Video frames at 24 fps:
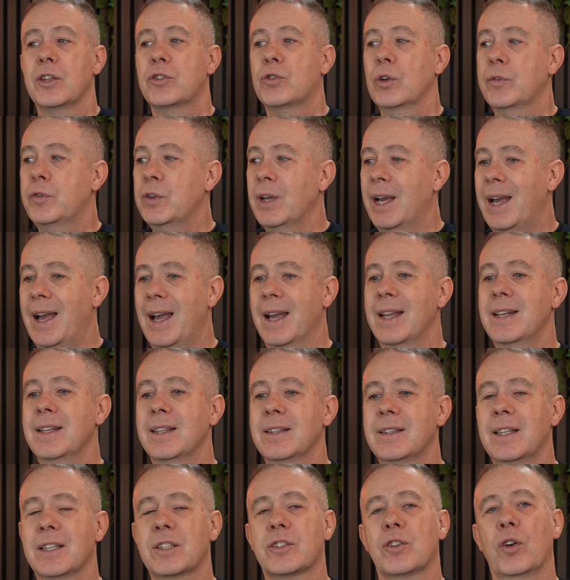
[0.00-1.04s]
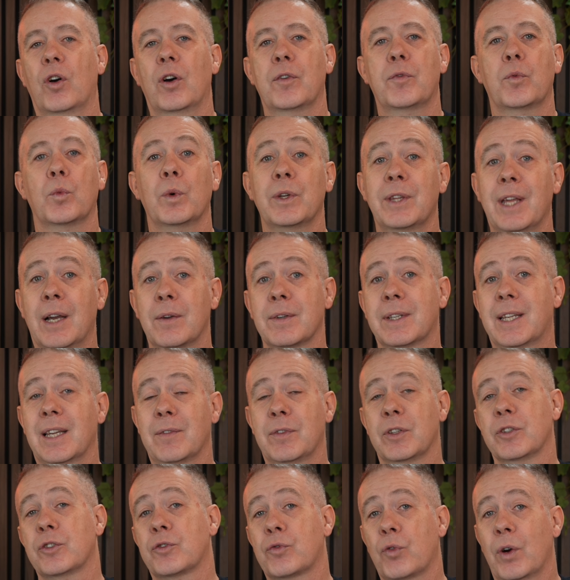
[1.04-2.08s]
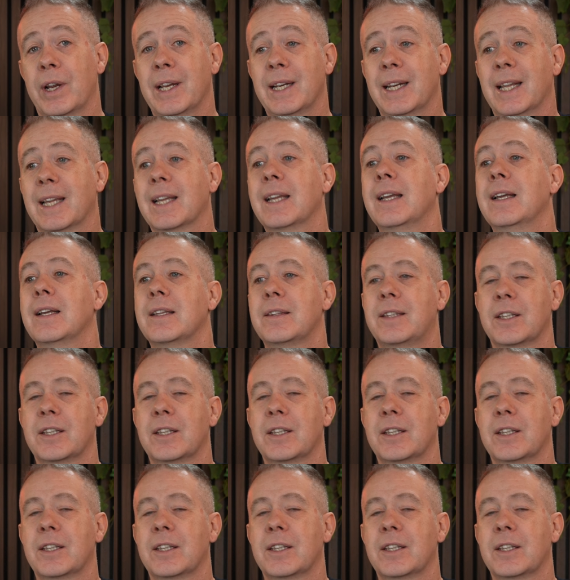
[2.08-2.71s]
So if you're handing this off without giving training,